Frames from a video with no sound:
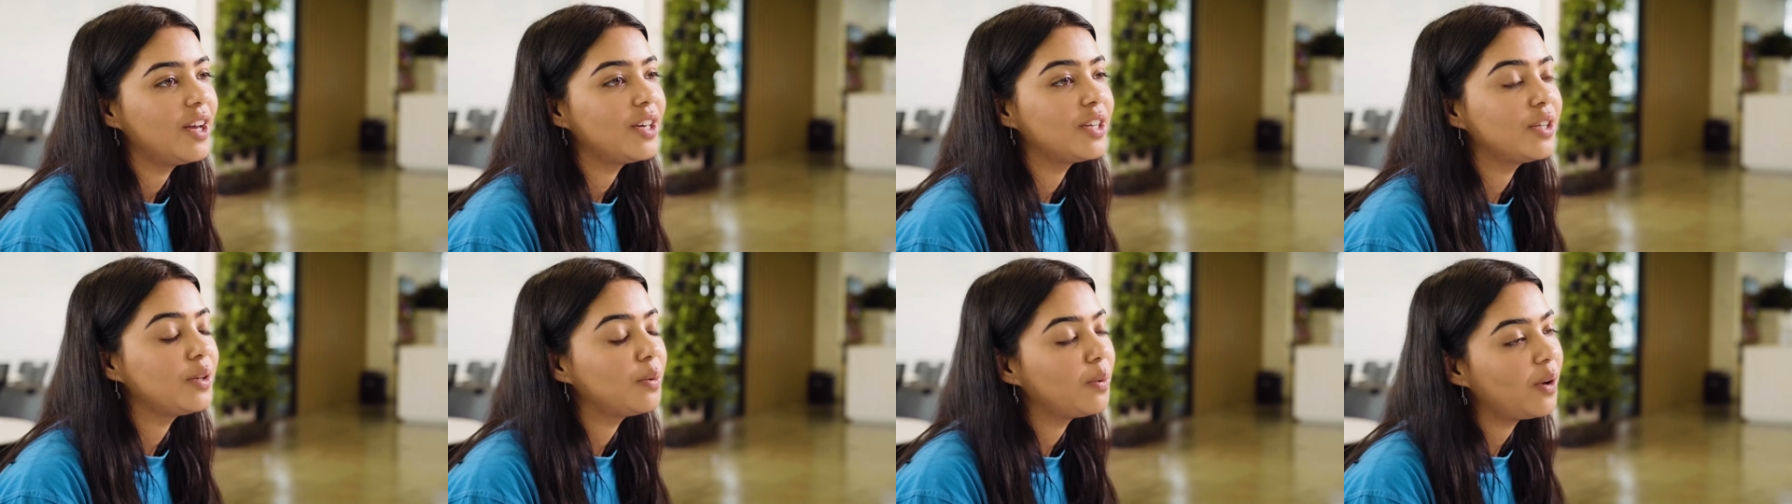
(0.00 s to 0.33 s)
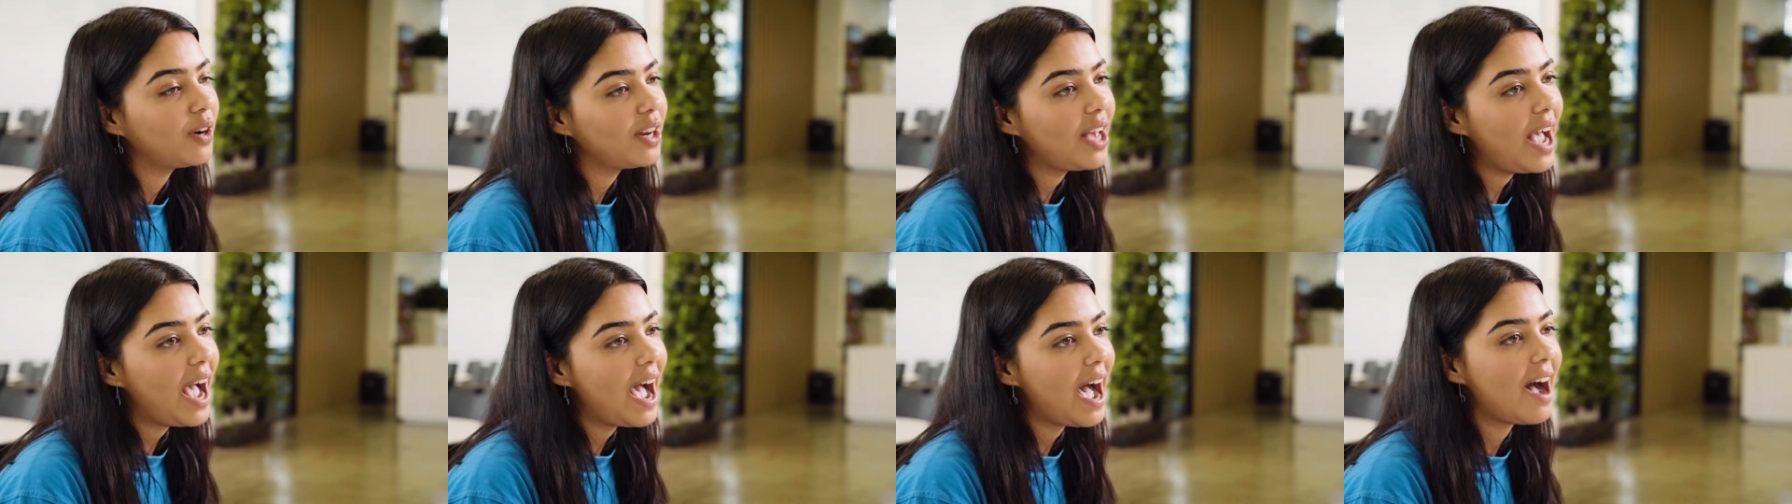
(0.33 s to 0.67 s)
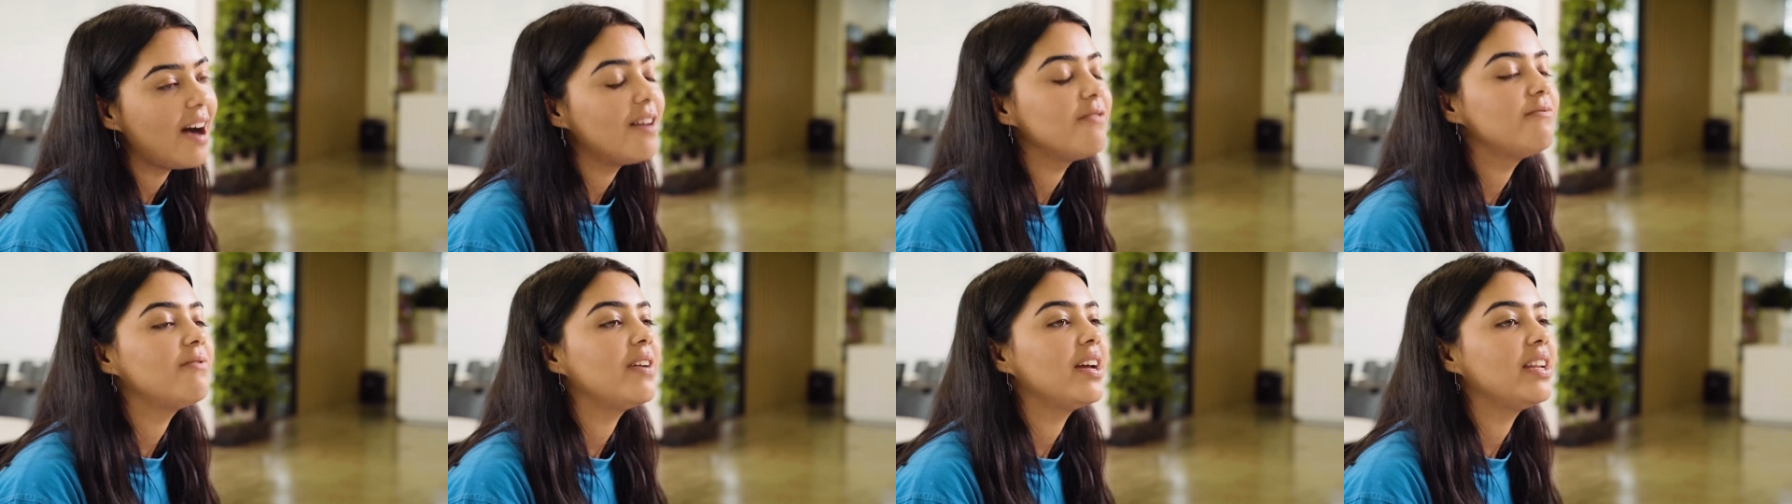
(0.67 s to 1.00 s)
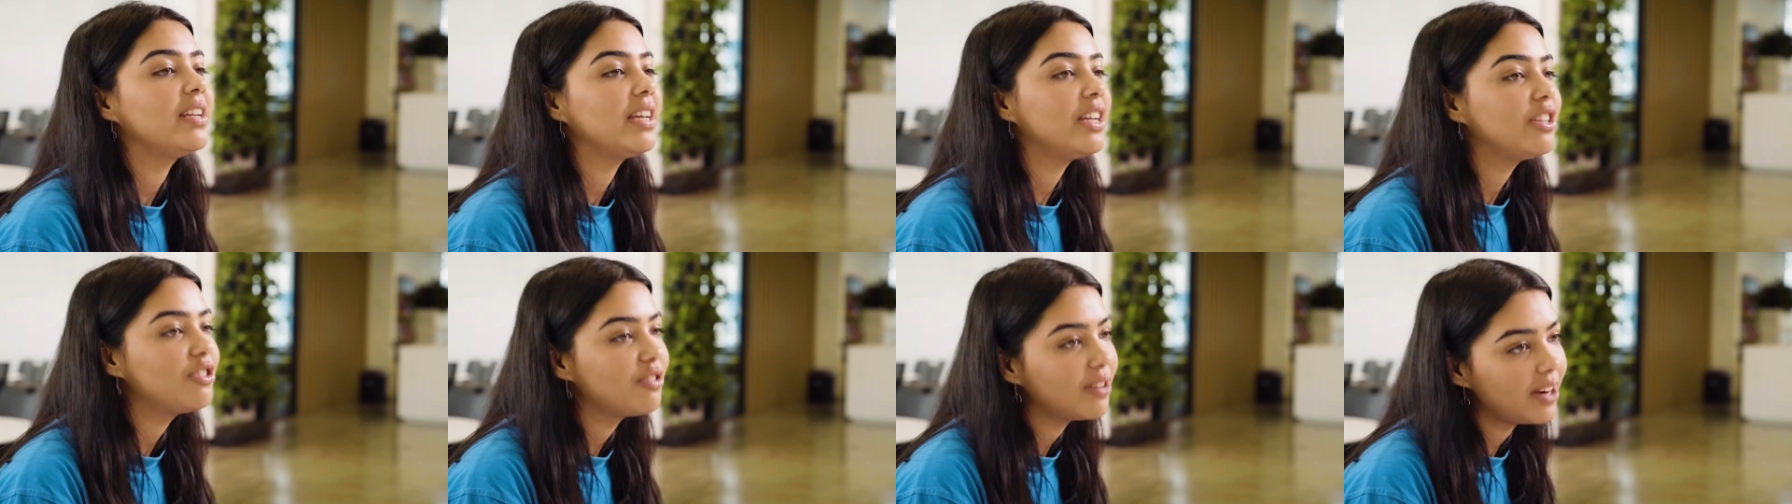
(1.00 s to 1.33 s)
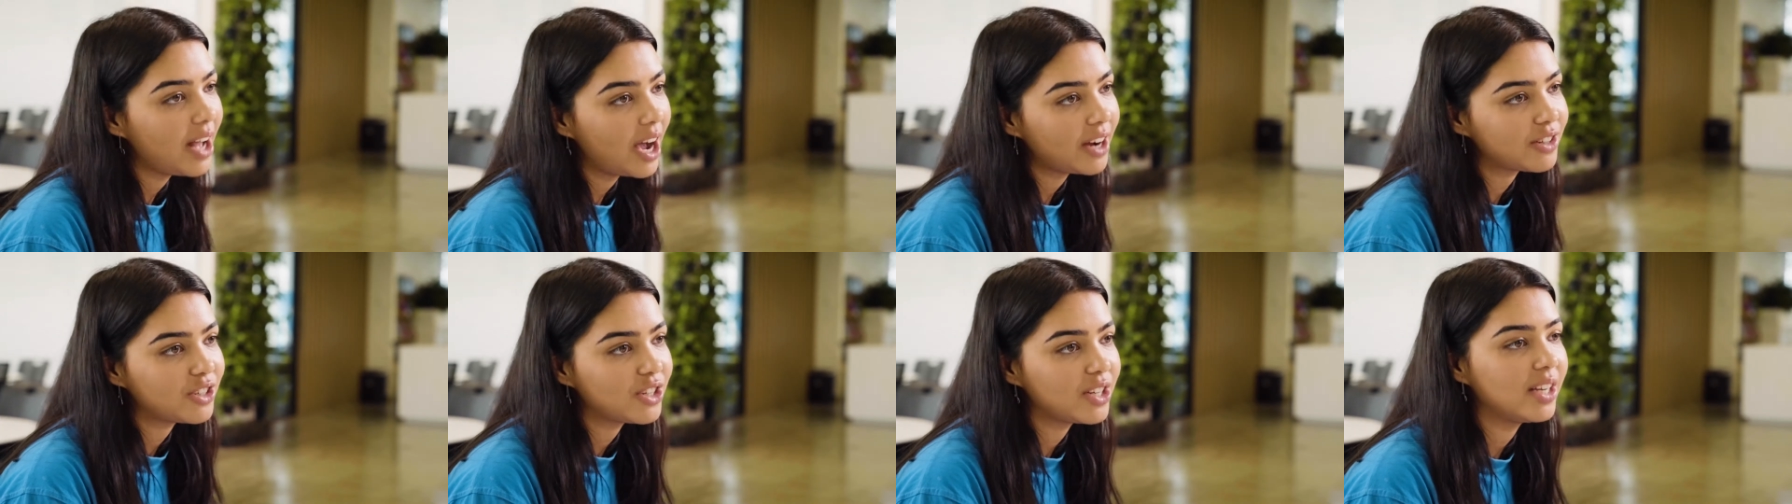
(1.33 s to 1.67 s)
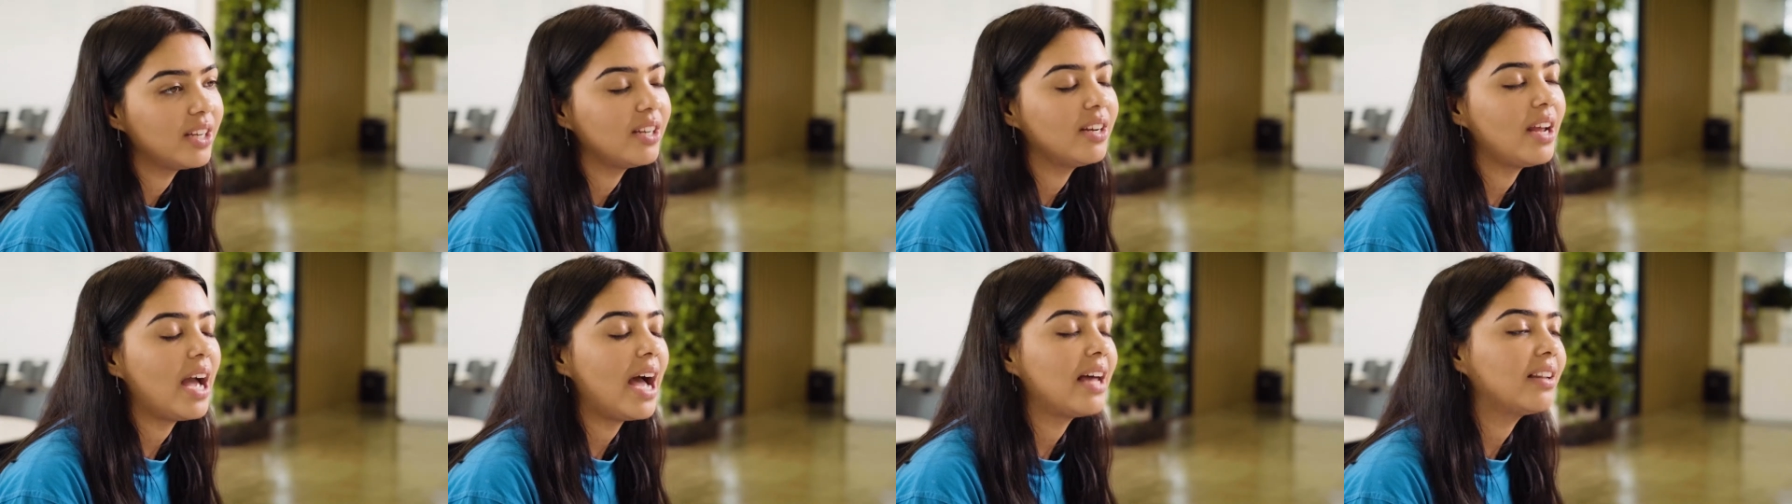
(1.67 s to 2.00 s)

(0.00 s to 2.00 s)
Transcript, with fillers: You want to have an introduction,